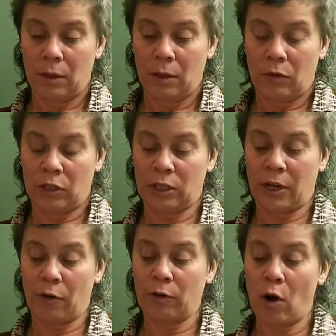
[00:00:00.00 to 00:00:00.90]
The
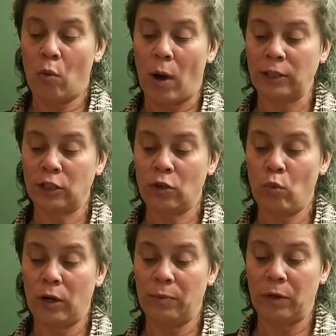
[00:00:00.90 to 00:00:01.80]
Scarecrow watched the
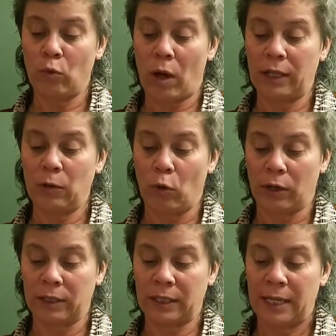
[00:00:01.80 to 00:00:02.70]
woodman while he
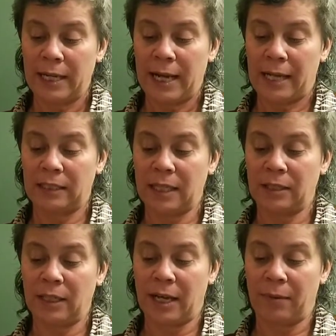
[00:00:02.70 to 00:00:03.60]
worked, and said
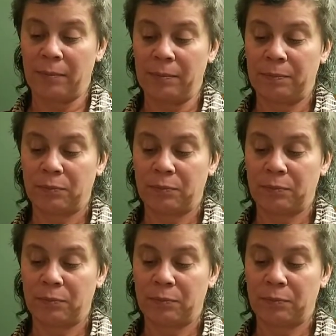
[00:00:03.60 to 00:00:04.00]
to him,